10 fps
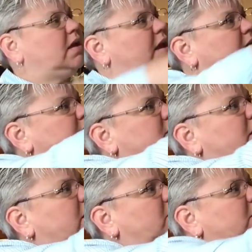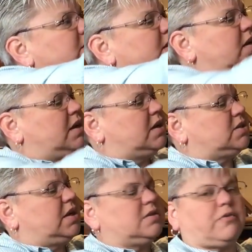It has hooks in it. It
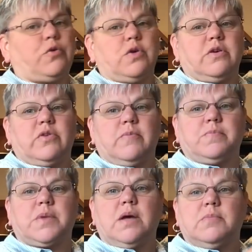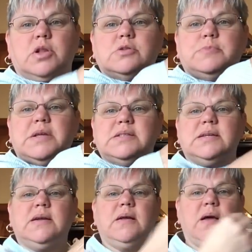actually has 4 of them. Clothespins
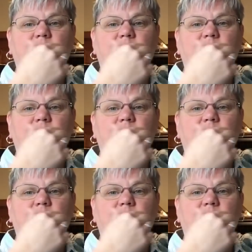in it.